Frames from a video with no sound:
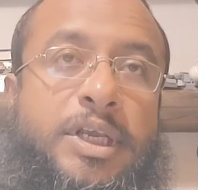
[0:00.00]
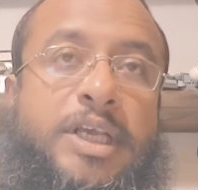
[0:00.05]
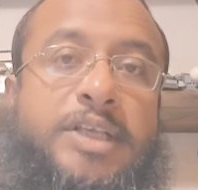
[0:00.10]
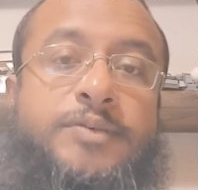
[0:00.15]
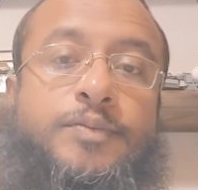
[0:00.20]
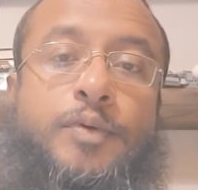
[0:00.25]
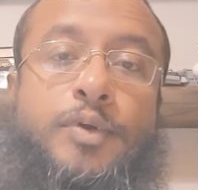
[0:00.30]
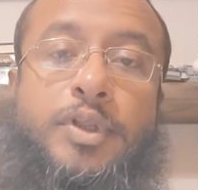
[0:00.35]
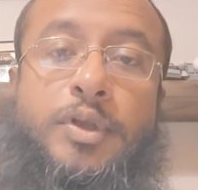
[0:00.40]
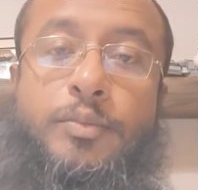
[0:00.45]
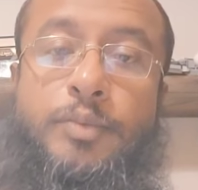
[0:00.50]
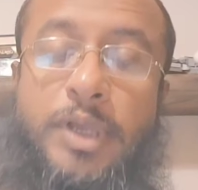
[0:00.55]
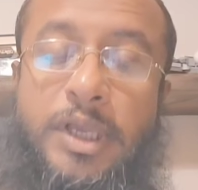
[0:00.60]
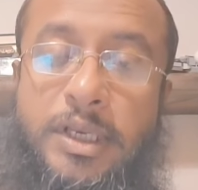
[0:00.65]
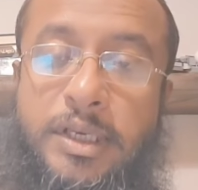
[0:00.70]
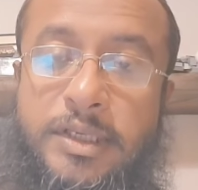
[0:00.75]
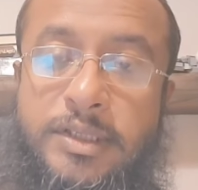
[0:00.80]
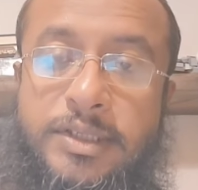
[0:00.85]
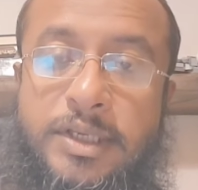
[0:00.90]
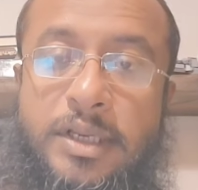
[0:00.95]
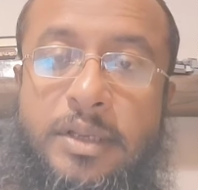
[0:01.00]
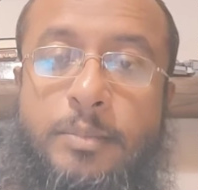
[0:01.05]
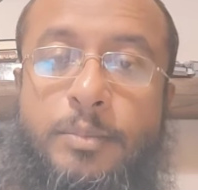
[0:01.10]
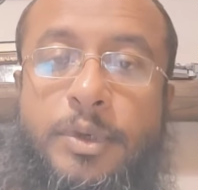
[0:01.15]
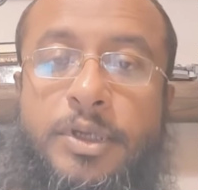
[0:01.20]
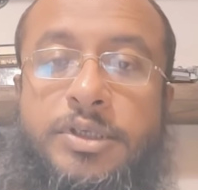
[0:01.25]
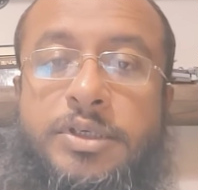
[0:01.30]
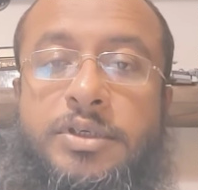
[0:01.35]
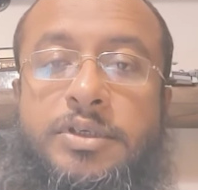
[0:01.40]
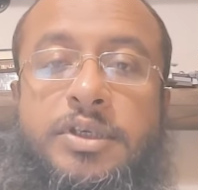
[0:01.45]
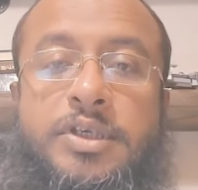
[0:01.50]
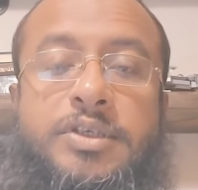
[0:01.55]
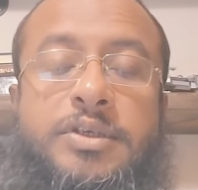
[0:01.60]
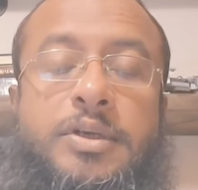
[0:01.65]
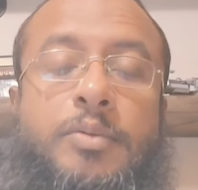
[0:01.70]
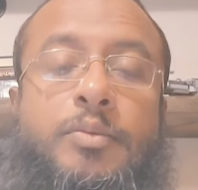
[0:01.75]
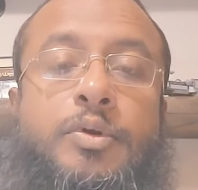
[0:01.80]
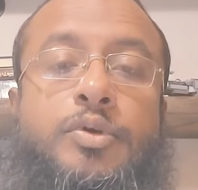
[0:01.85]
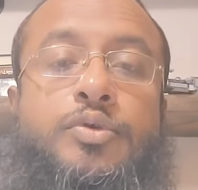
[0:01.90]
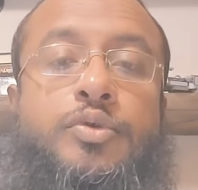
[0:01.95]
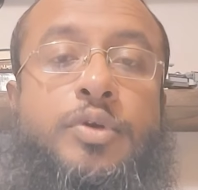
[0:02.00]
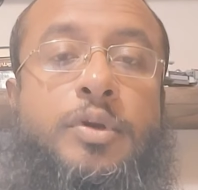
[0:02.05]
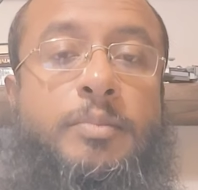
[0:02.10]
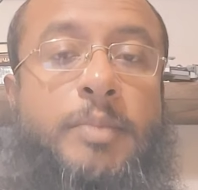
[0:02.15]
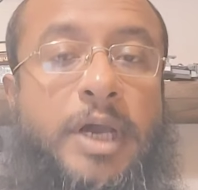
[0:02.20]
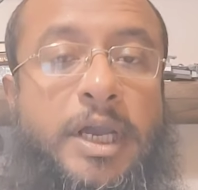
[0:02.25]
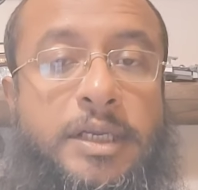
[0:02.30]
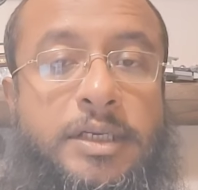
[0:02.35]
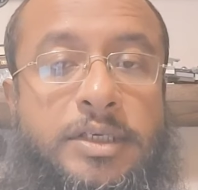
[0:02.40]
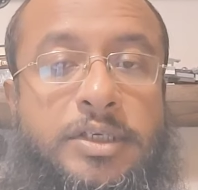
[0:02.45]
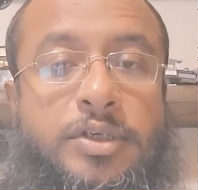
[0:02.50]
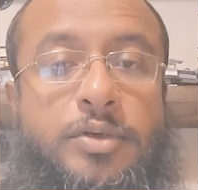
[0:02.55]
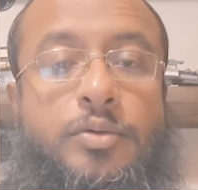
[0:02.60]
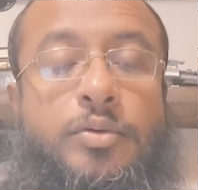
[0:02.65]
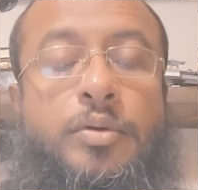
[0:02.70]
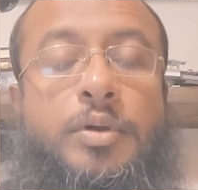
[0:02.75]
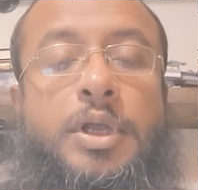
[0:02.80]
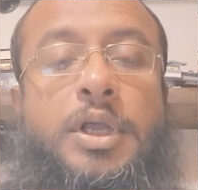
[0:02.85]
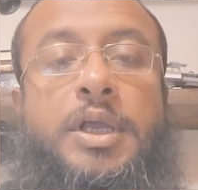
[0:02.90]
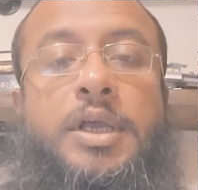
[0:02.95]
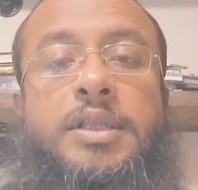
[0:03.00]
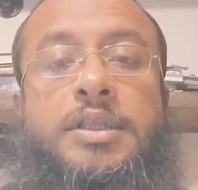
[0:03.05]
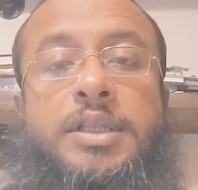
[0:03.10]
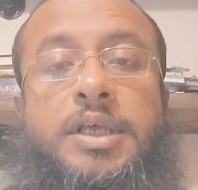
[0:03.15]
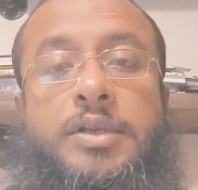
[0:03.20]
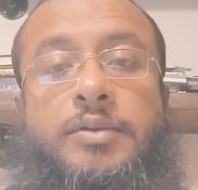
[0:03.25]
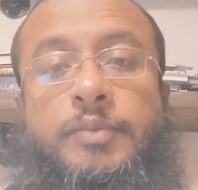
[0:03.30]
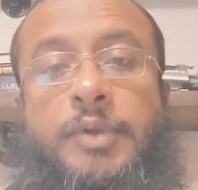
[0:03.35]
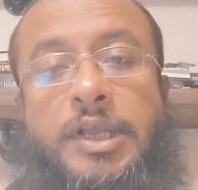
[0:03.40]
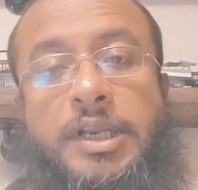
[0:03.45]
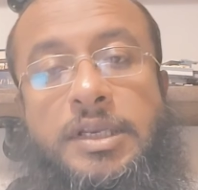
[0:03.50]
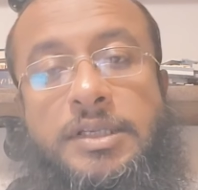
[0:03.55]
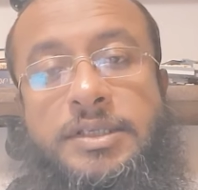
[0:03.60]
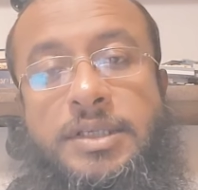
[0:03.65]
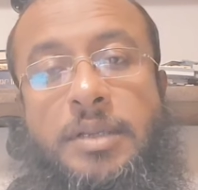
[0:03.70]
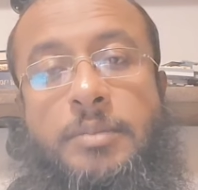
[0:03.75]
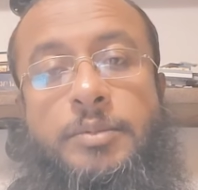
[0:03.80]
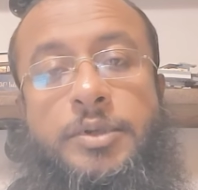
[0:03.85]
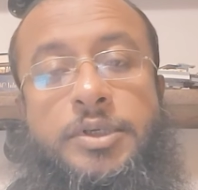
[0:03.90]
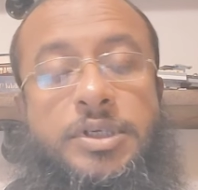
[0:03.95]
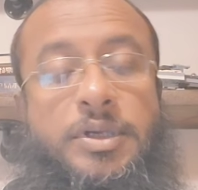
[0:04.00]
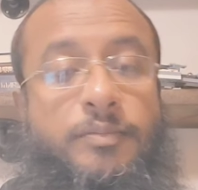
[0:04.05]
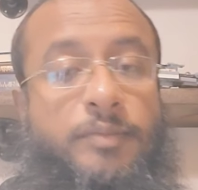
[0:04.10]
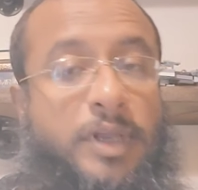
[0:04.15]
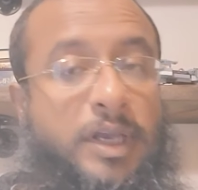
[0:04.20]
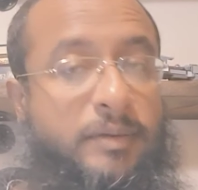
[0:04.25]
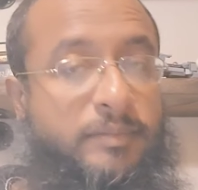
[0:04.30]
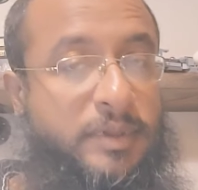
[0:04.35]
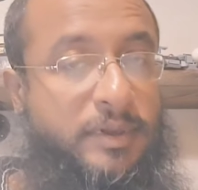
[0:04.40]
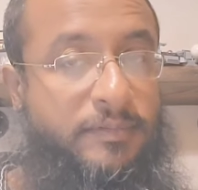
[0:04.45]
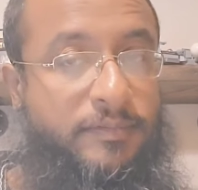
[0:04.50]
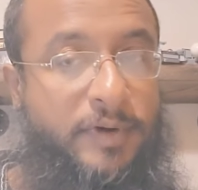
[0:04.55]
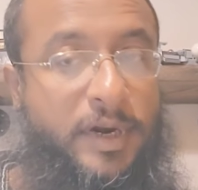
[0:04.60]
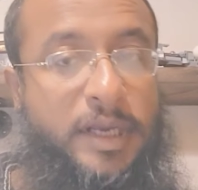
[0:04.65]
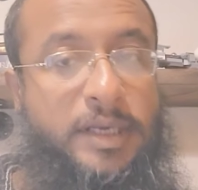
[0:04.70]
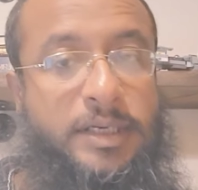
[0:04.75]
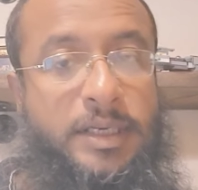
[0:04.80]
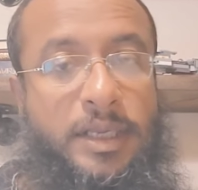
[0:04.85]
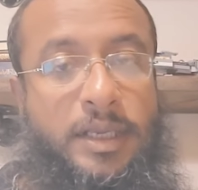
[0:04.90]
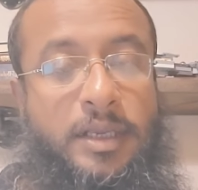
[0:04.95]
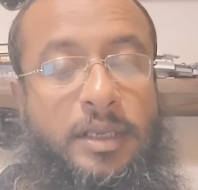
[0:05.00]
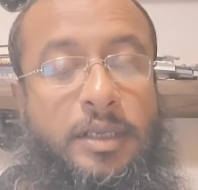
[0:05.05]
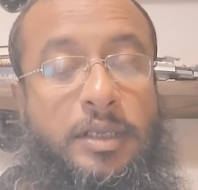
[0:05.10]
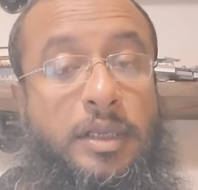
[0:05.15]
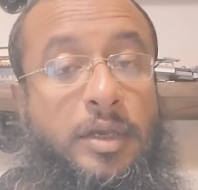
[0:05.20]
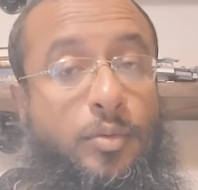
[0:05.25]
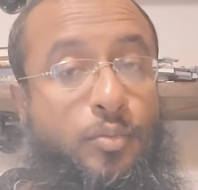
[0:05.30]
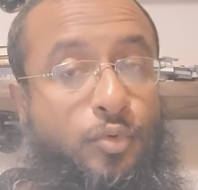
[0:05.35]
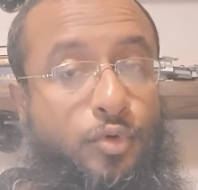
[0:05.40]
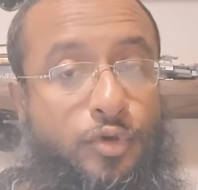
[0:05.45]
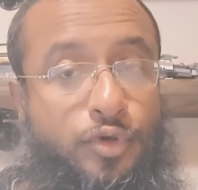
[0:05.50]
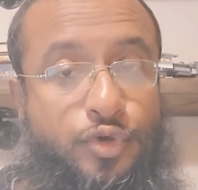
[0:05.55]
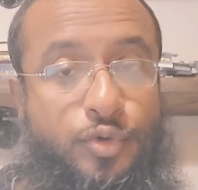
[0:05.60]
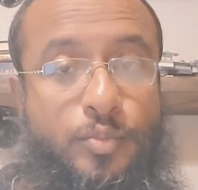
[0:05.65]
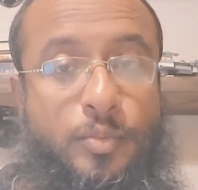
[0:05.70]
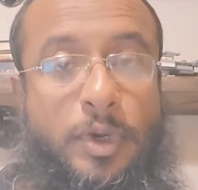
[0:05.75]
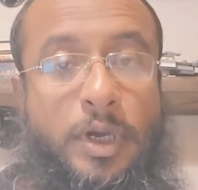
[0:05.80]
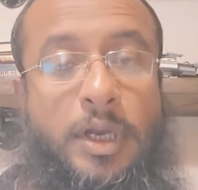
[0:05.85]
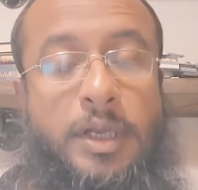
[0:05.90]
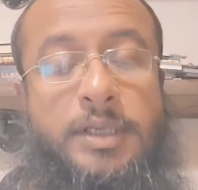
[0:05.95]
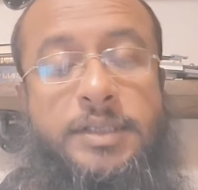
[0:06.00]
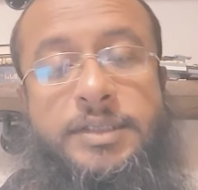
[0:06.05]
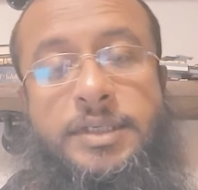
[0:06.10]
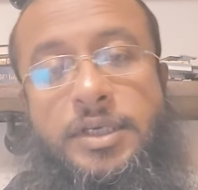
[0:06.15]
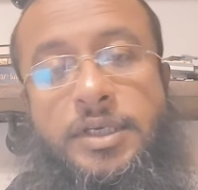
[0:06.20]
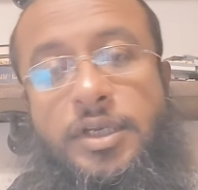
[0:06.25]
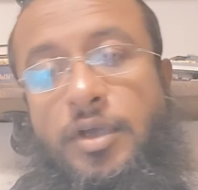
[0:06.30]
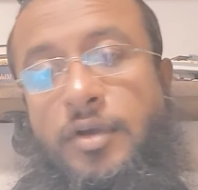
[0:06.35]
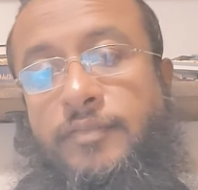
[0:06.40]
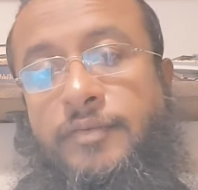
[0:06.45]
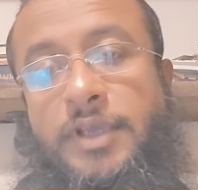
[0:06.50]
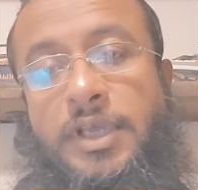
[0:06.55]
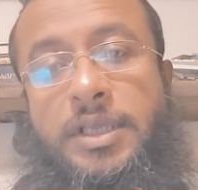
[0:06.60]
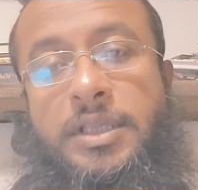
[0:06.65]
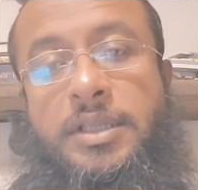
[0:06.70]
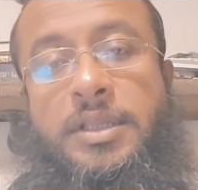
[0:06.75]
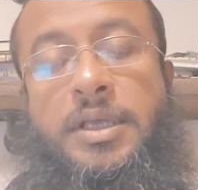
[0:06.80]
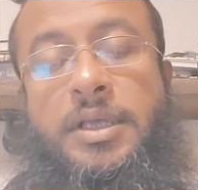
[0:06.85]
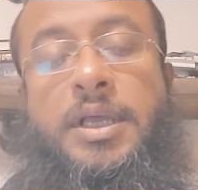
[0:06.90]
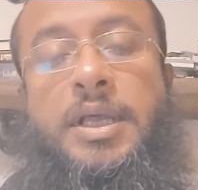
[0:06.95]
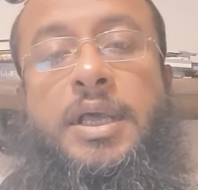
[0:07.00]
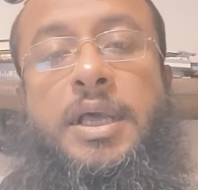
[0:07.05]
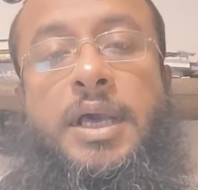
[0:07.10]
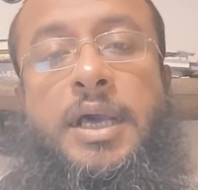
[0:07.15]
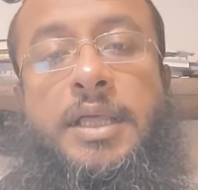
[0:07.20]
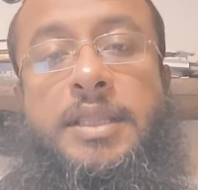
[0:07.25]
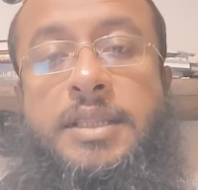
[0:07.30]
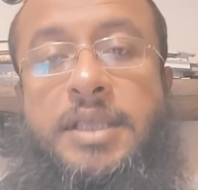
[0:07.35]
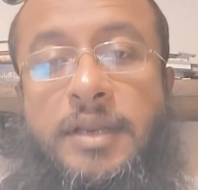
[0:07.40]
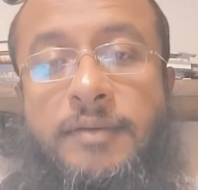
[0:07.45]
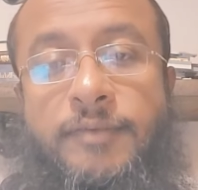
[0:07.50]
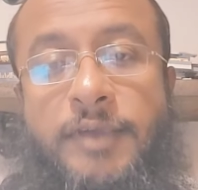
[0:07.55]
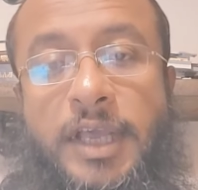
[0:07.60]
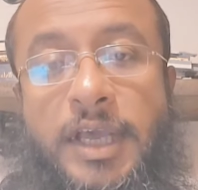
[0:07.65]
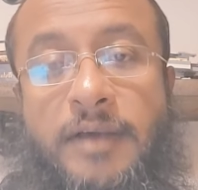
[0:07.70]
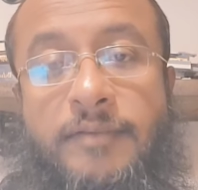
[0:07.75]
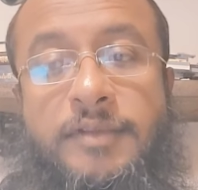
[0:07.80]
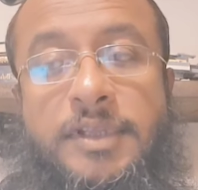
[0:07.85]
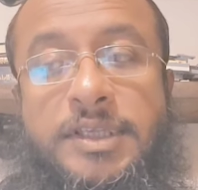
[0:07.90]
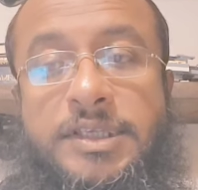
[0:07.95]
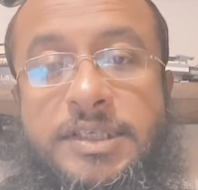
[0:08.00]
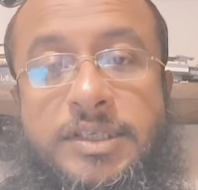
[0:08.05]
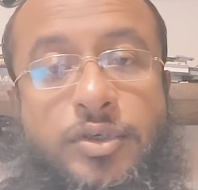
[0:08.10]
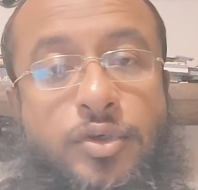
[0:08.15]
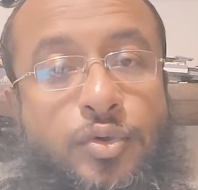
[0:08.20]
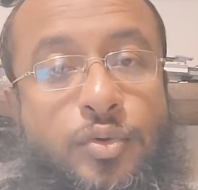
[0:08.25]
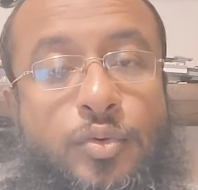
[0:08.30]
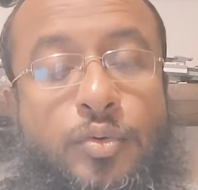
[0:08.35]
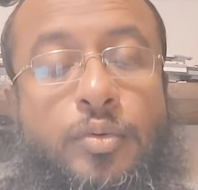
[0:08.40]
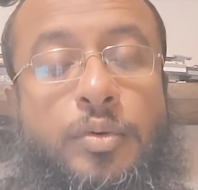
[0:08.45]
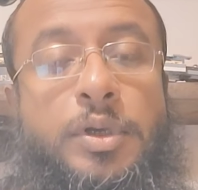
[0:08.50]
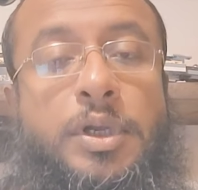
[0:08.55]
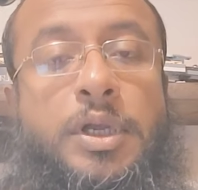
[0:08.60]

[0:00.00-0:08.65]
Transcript: As for the weekly celebration, just I want to remind you that weekly celebration, we have the Friday, Yawmul Jum'ah is a day of Eid. And then we have these two